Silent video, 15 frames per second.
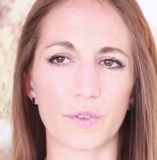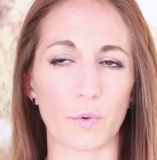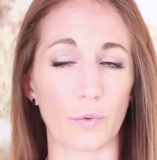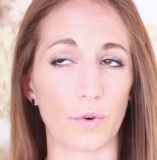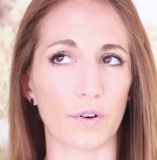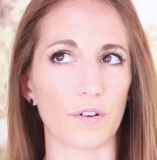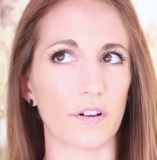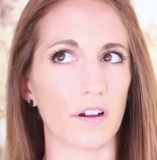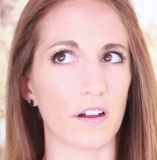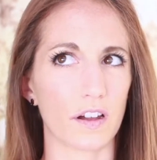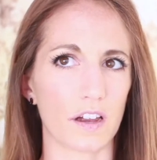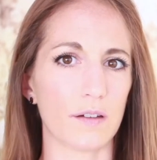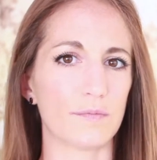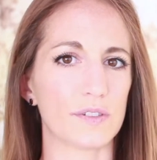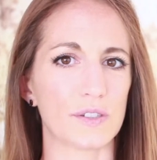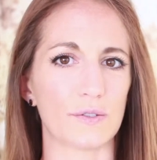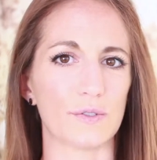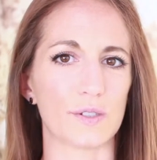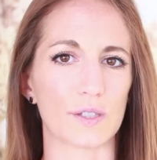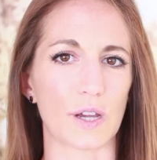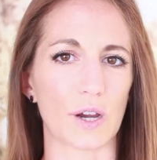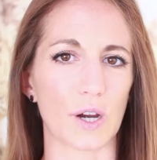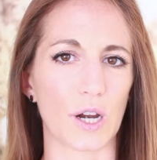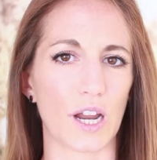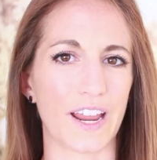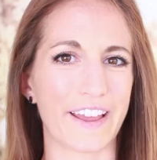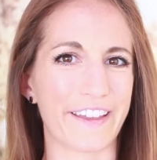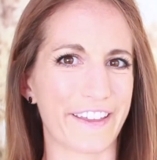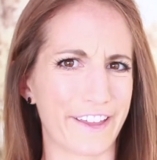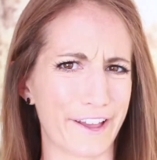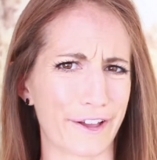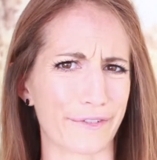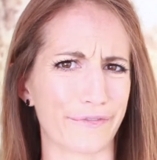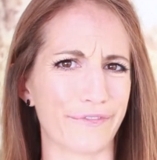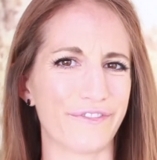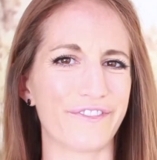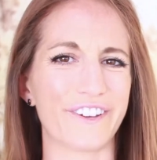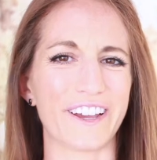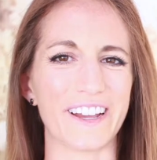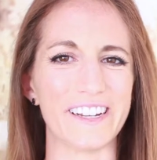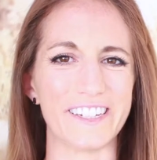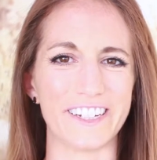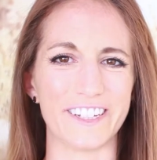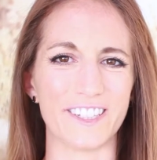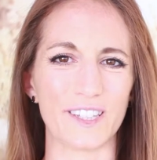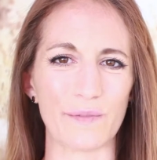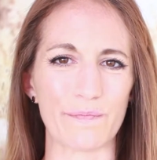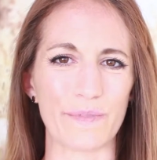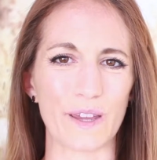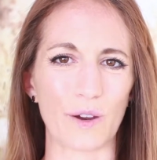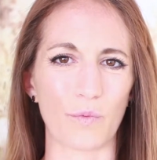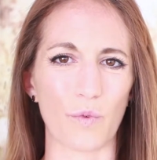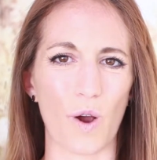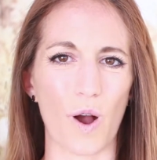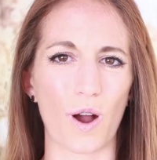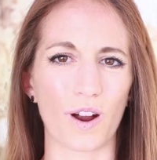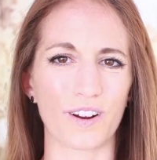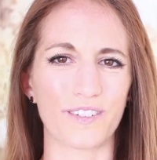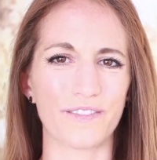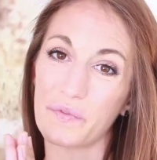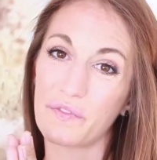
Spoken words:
Or I'm so sorry if I did something wrong.